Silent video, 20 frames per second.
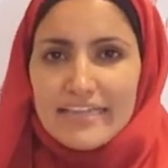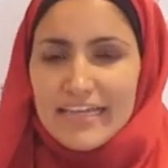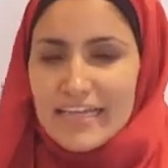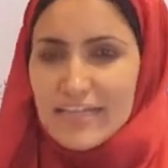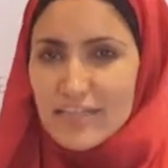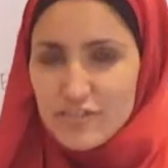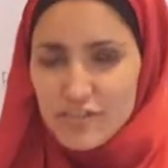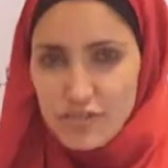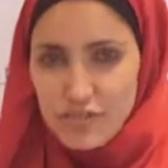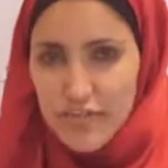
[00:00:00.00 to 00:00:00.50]

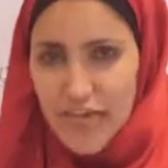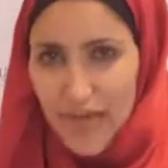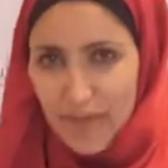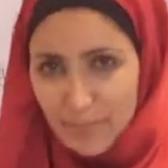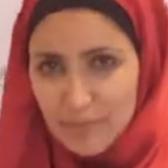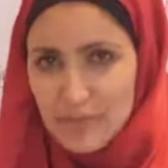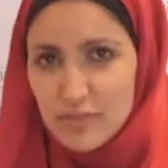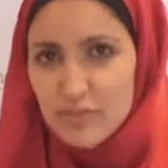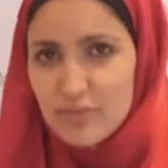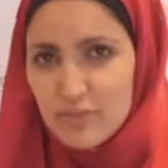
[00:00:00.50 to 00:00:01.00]
It should
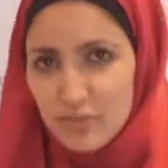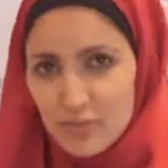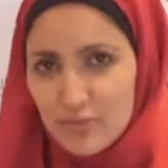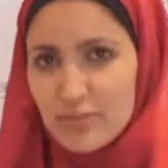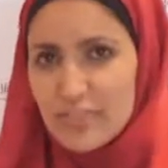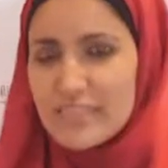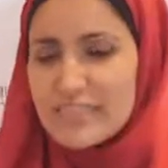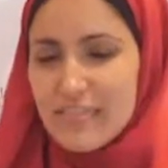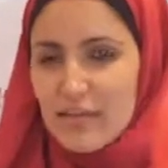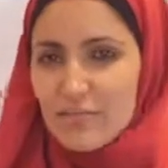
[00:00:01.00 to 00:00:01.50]

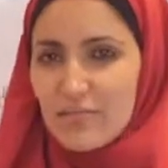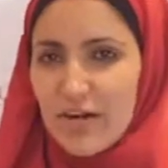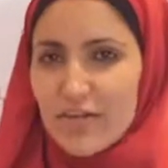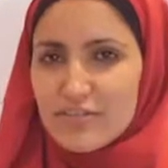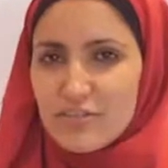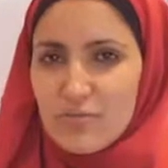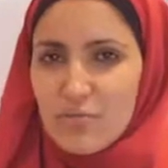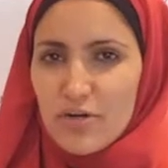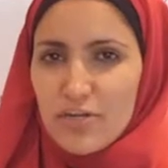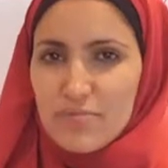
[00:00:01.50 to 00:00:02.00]
absolutely
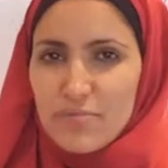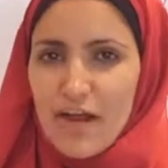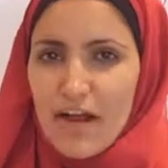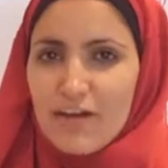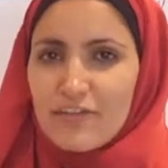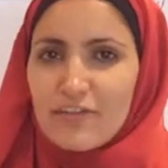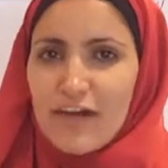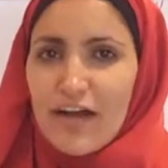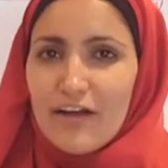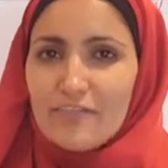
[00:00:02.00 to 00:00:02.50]
summarize your body
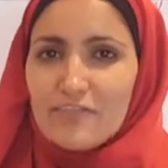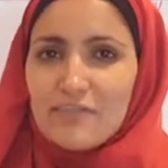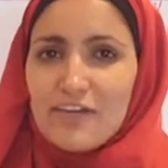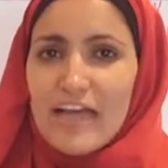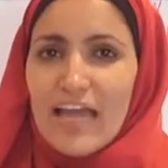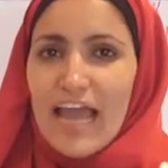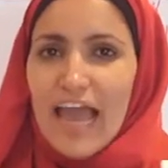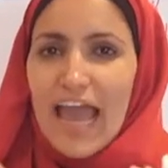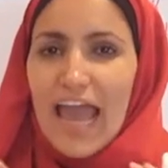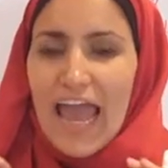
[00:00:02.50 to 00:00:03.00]
paragraph.
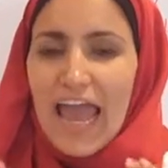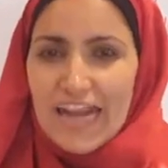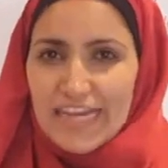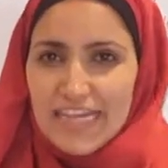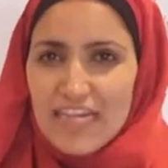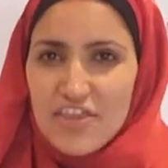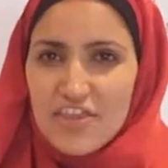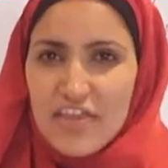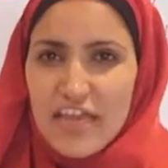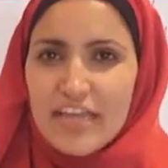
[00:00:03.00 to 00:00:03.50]

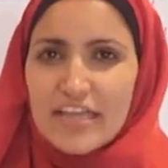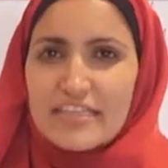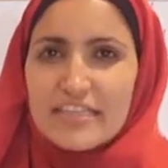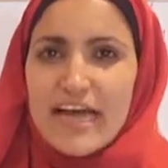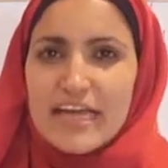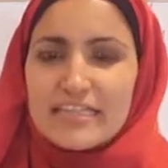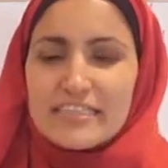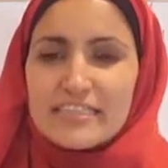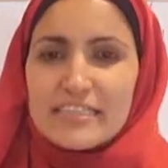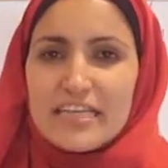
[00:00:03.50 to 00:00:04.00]
Anything
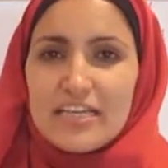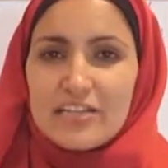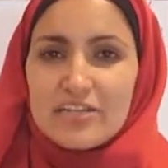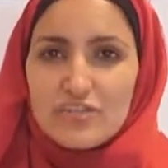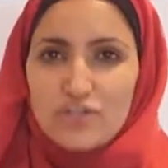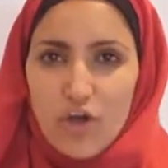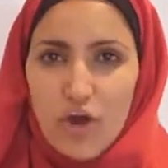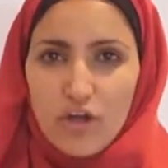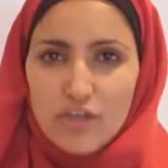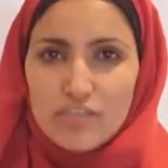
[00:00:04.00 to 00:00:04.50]
that's
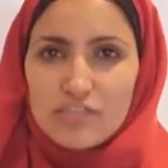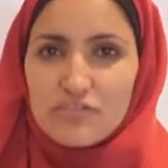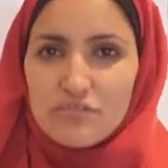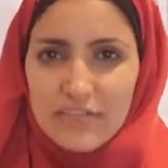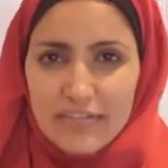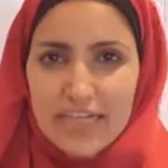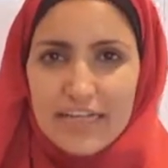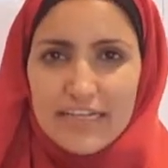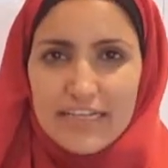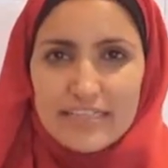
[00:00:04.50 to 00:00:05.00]
not
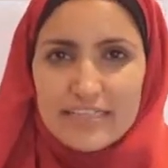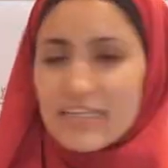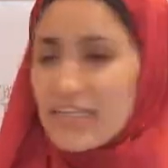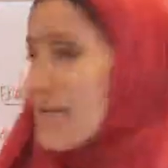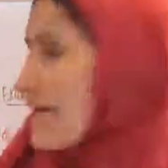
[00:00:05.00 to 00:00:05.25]
related